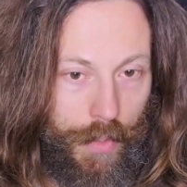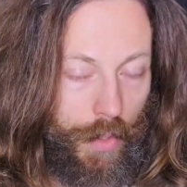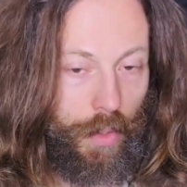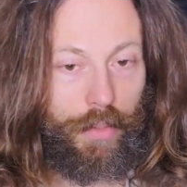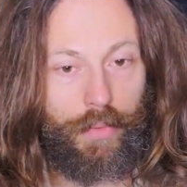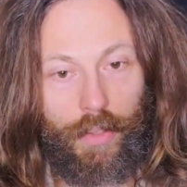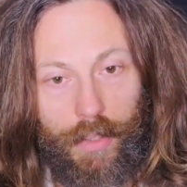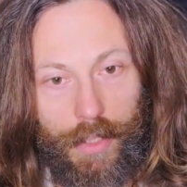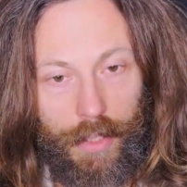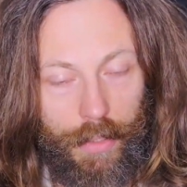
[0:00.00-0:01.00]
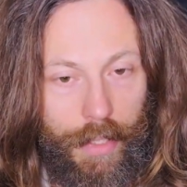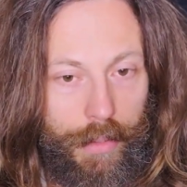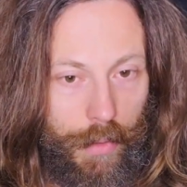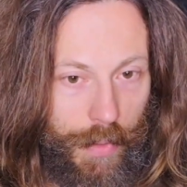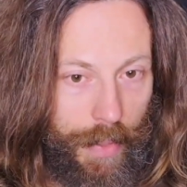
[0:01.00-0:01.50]
So if you look at
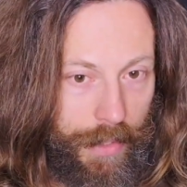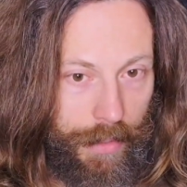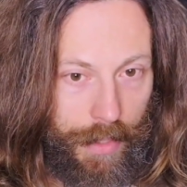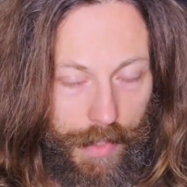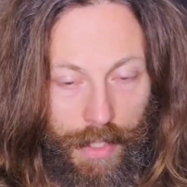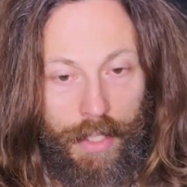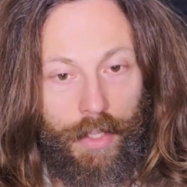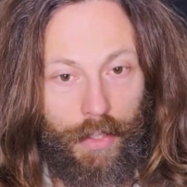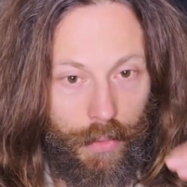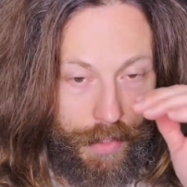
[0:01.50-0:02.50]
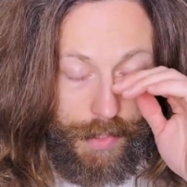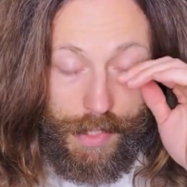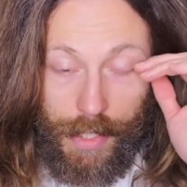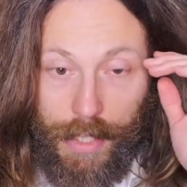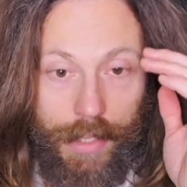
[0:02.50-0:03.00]
Leonardo's paintings, you can
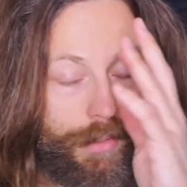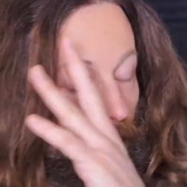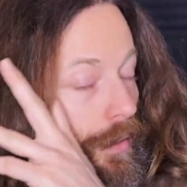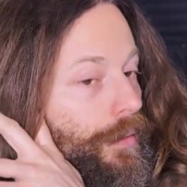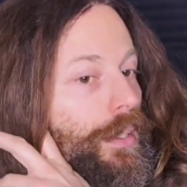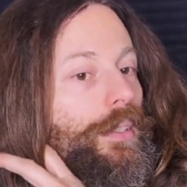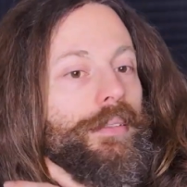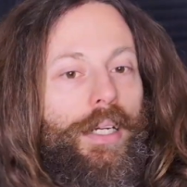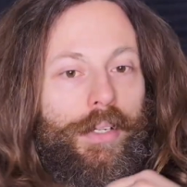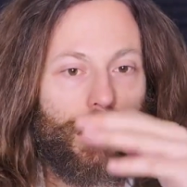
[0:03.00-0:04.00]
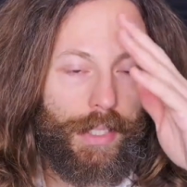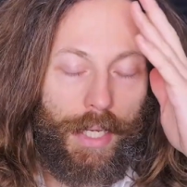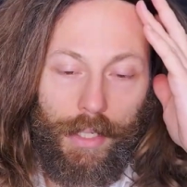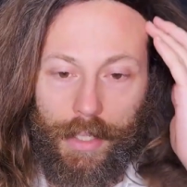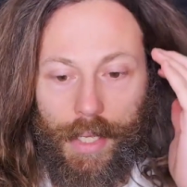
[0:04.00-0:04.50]
say that the entire
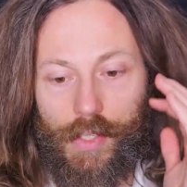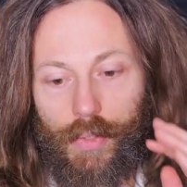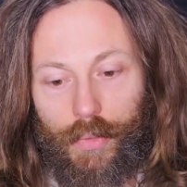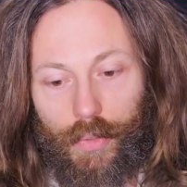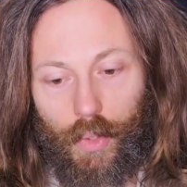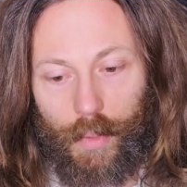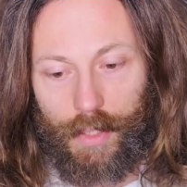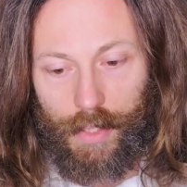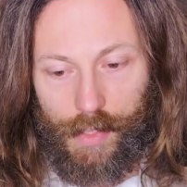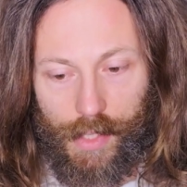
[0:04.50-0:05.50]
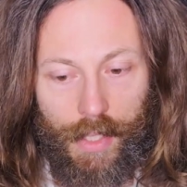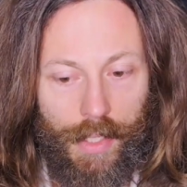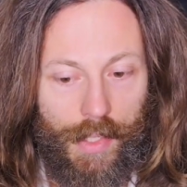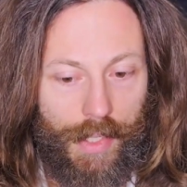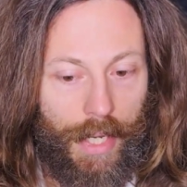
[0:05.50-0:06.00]
style has to do with his
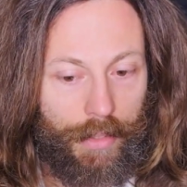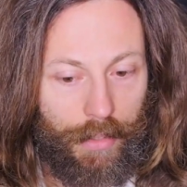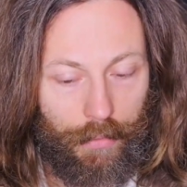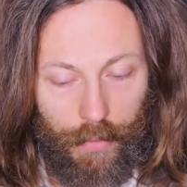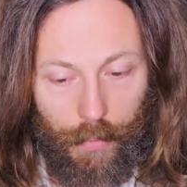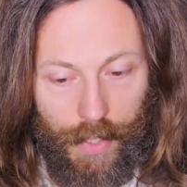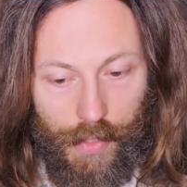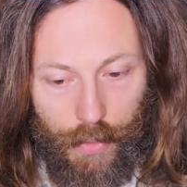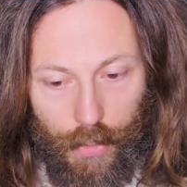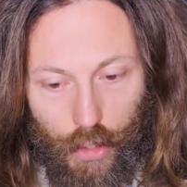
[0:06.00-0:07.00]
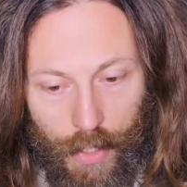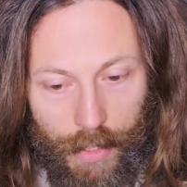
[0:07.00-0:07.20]
scientific research